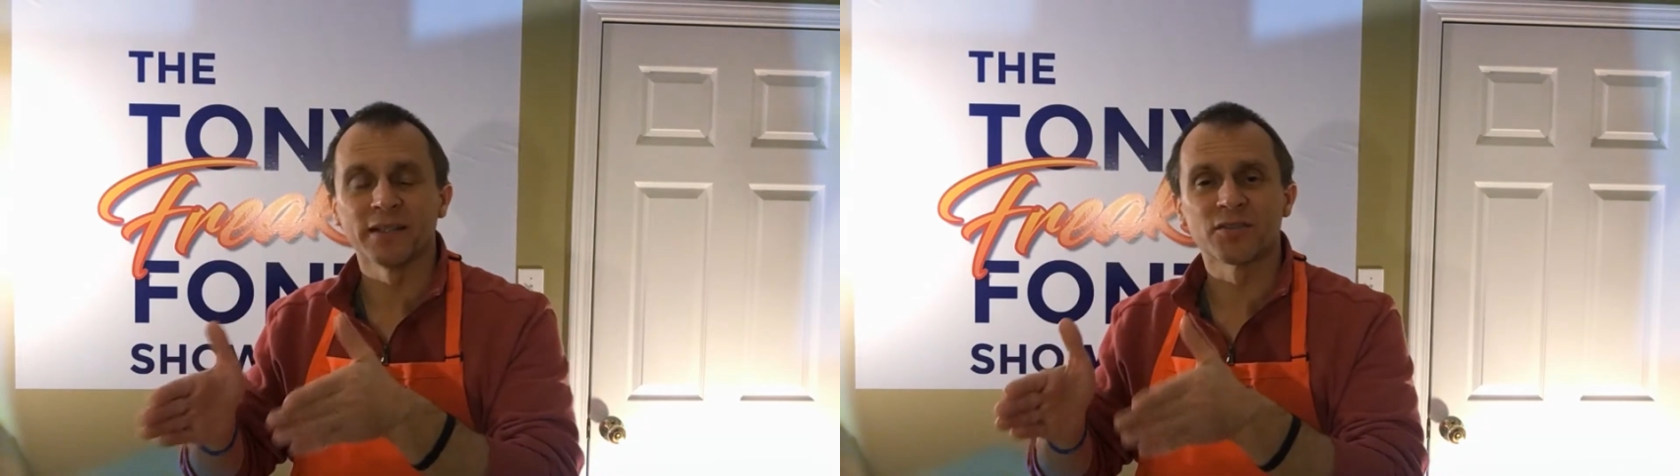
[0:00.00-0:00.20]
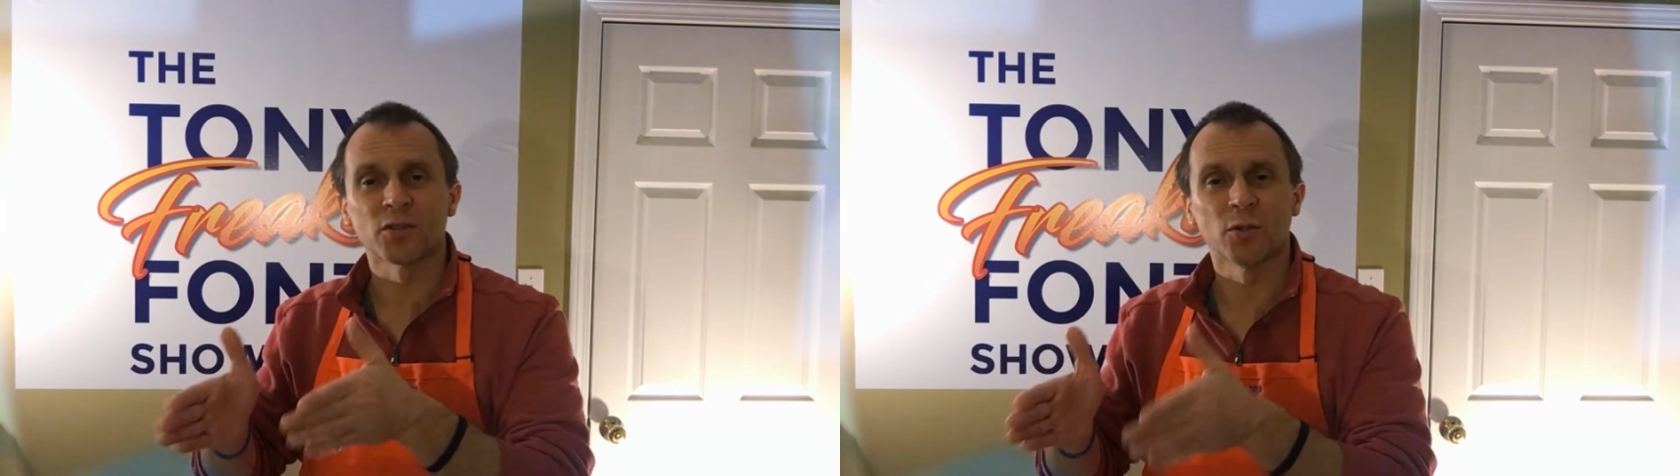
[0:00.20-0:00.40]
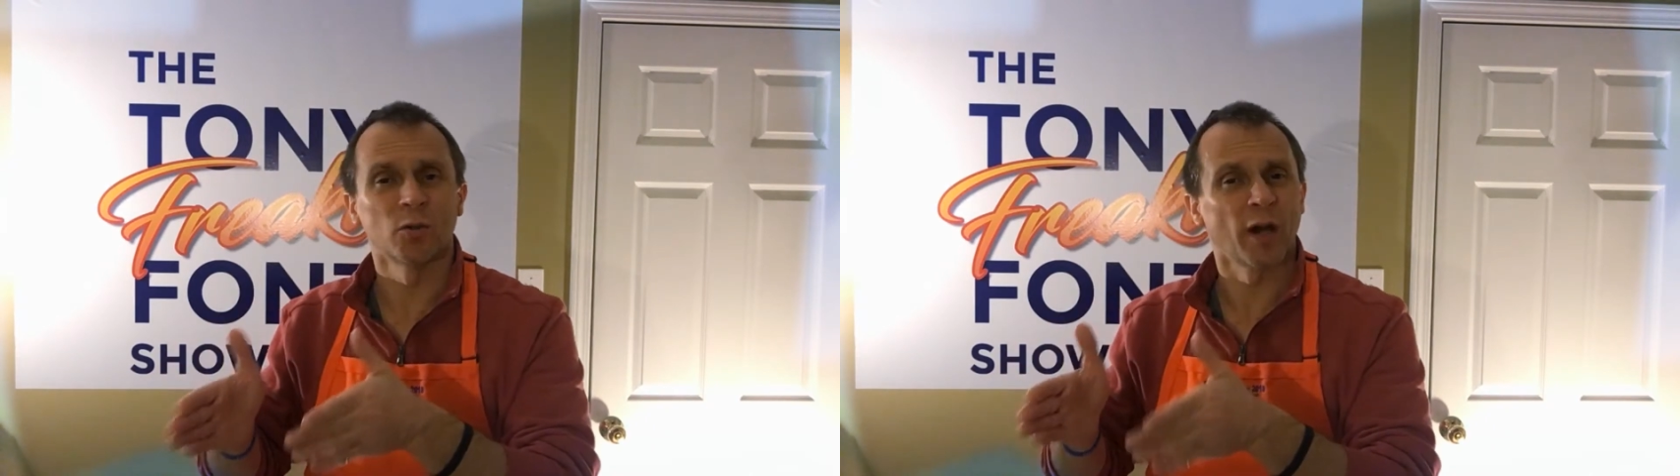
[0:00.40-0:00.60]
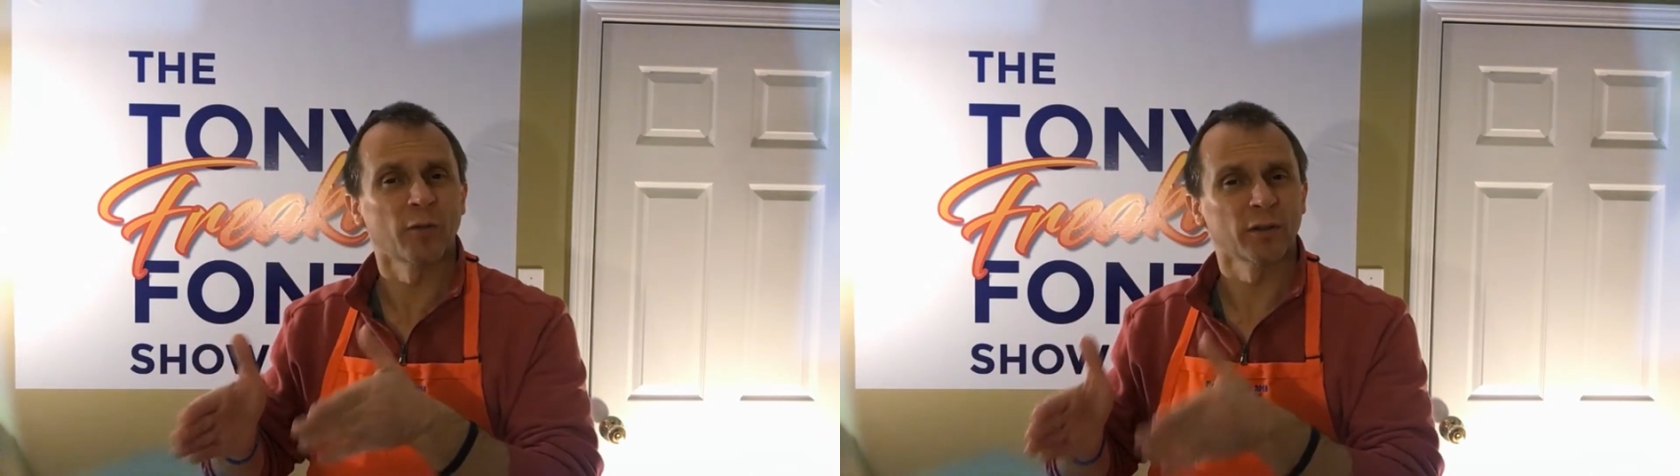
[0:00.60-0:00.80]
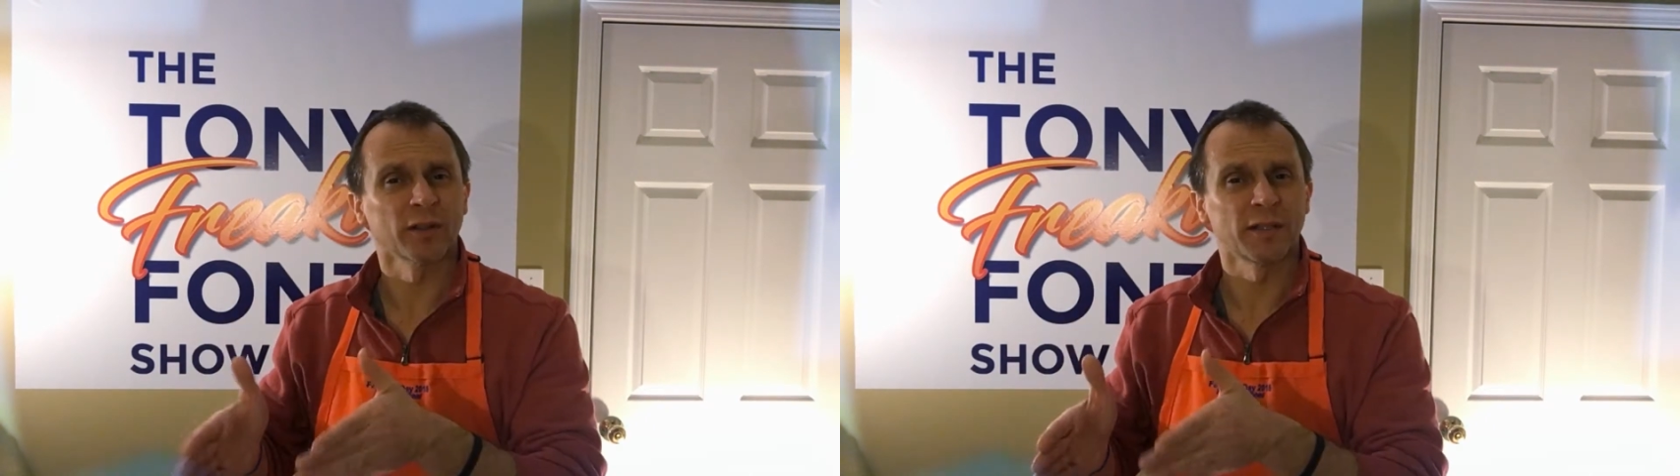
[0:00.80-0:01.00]
into who I
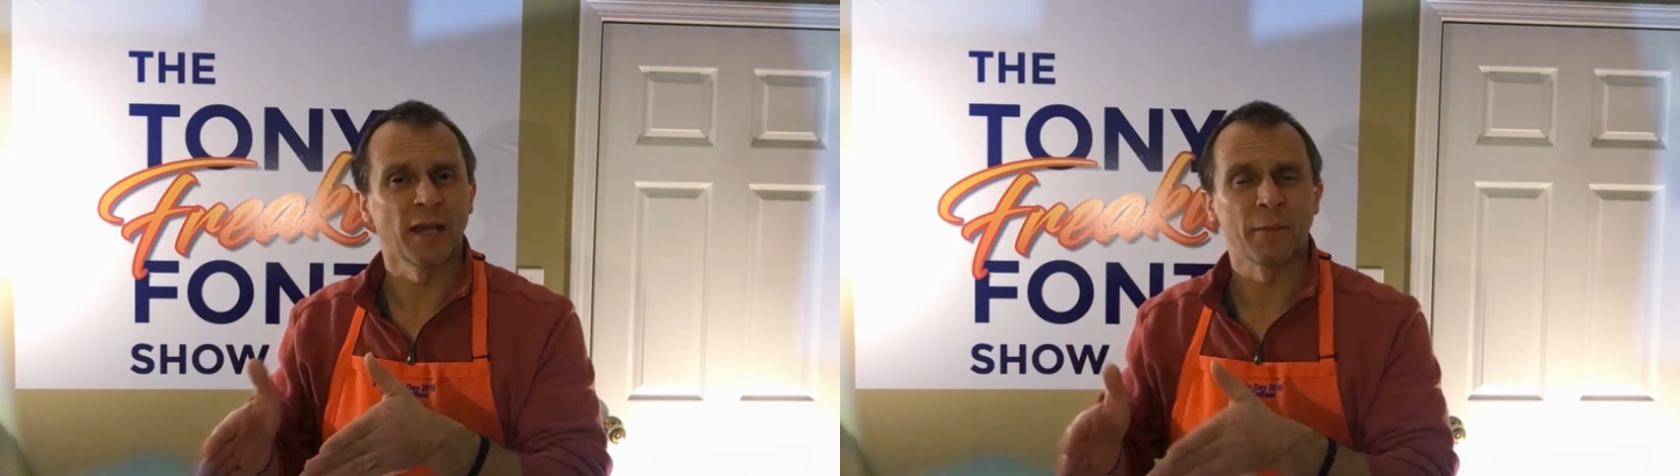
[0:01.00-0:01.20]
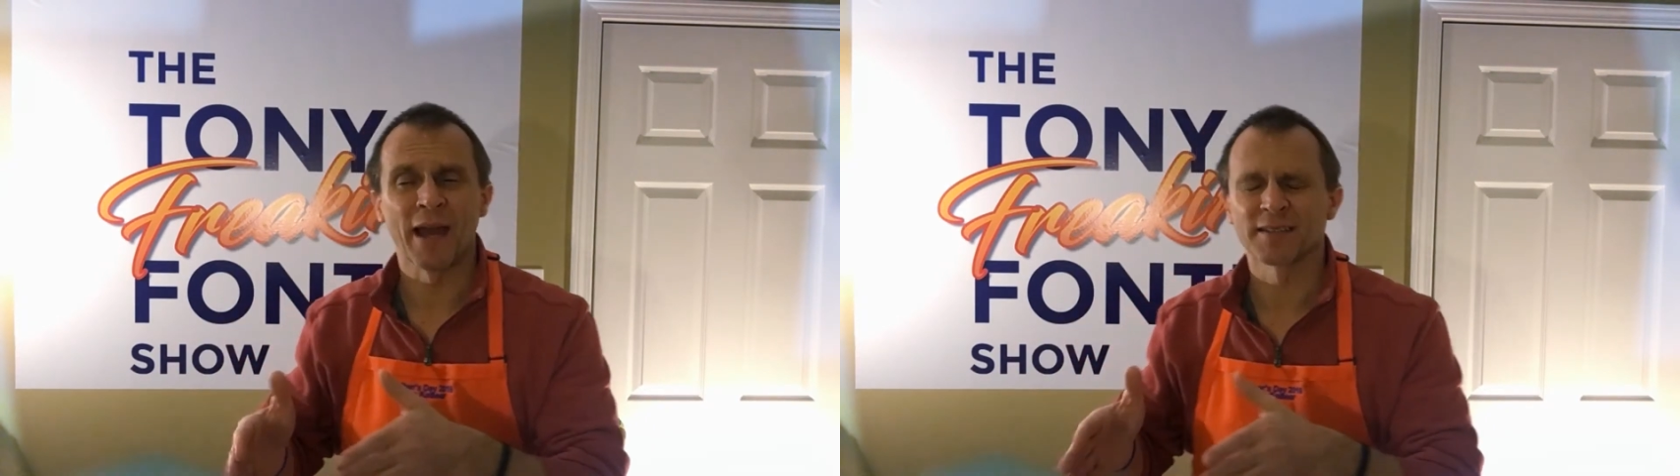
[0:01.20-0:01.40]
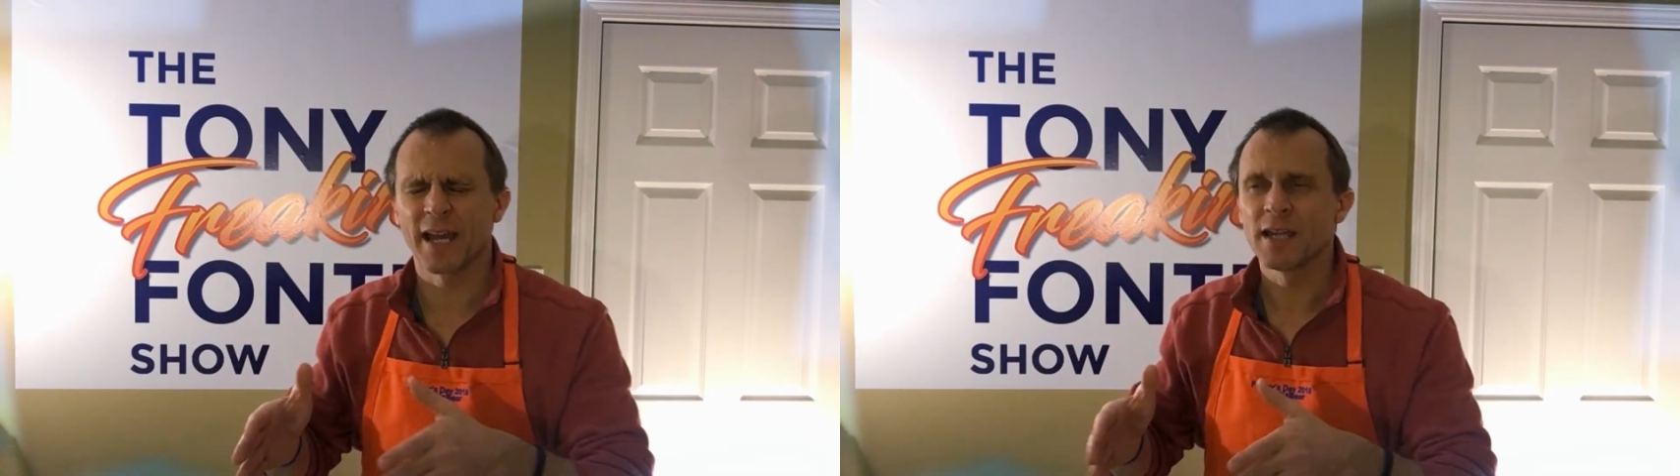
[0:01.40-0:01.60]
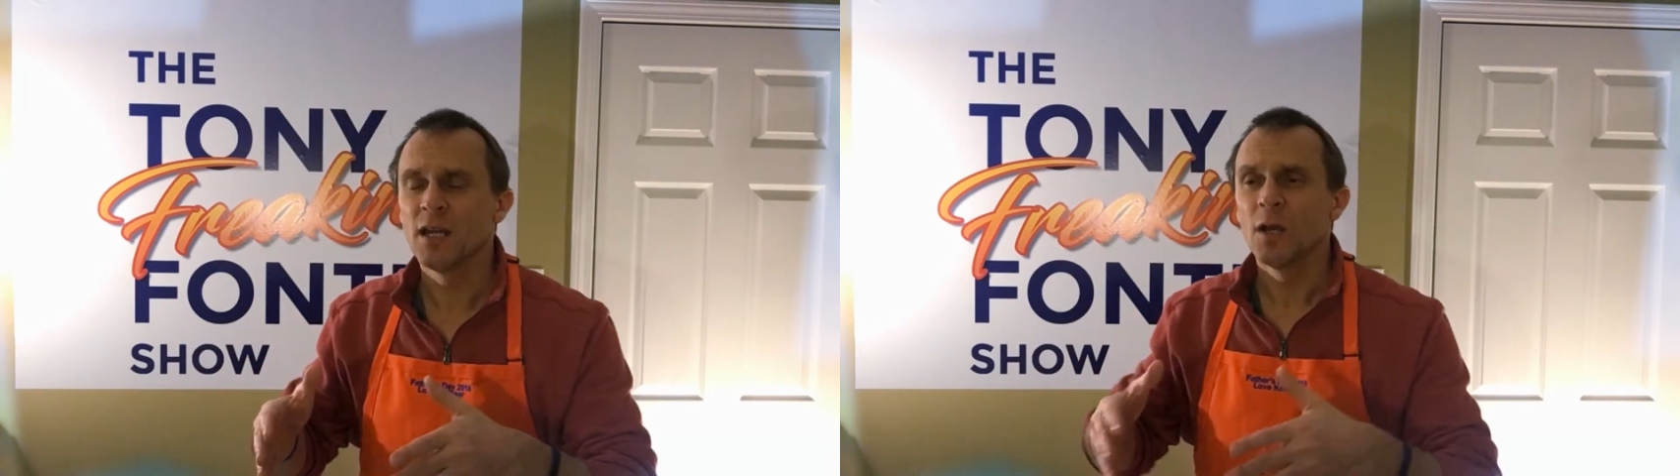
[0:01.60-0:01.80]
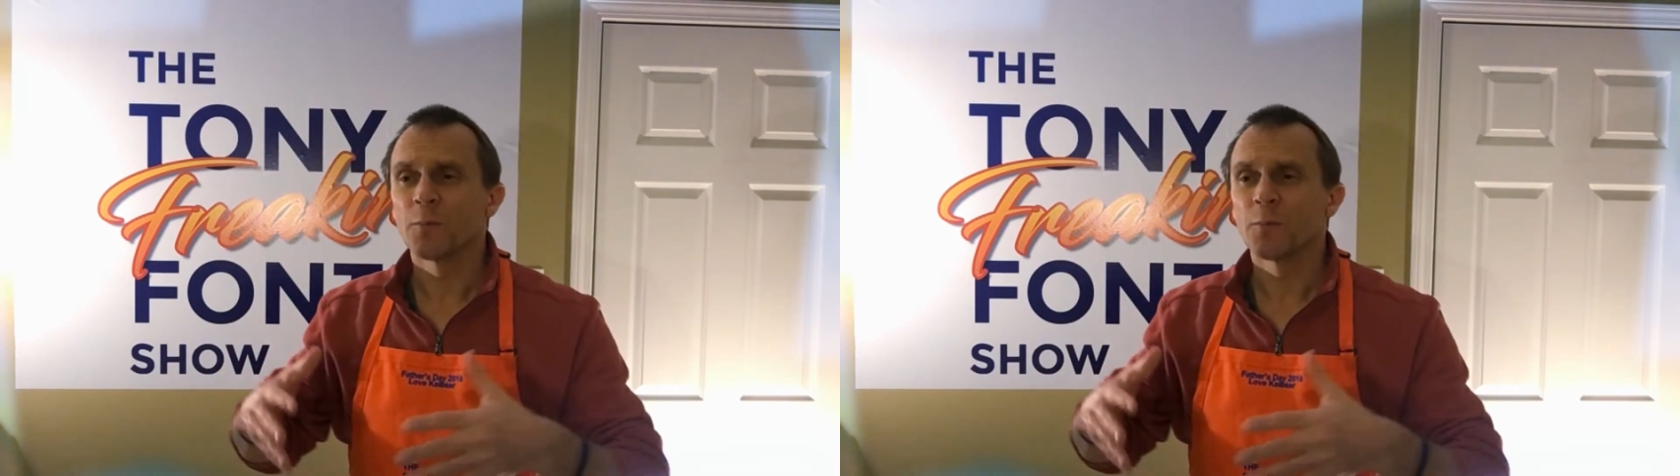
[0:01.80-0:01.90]
really am, as I